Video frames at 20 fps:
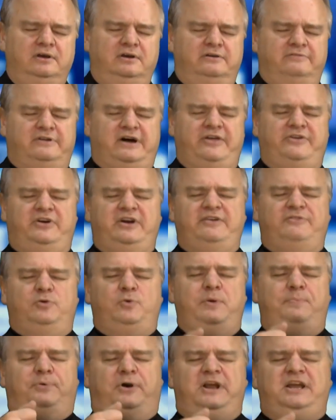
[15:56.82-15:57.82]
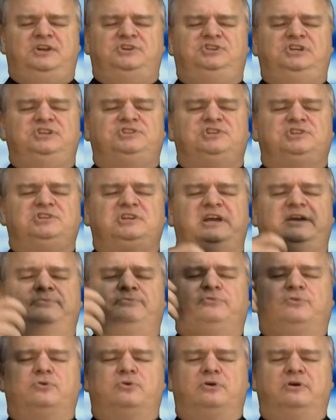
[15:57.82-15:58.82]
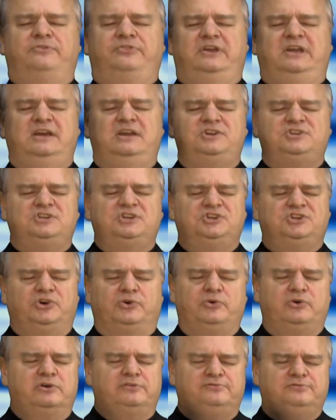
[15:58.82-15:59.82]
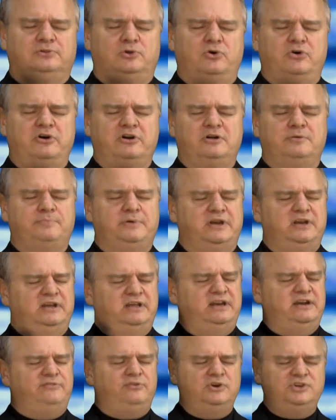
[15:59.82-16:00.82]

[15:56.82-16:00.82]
Father in heaven, we pray in Jesus' name for the innocent children of Florida, but in every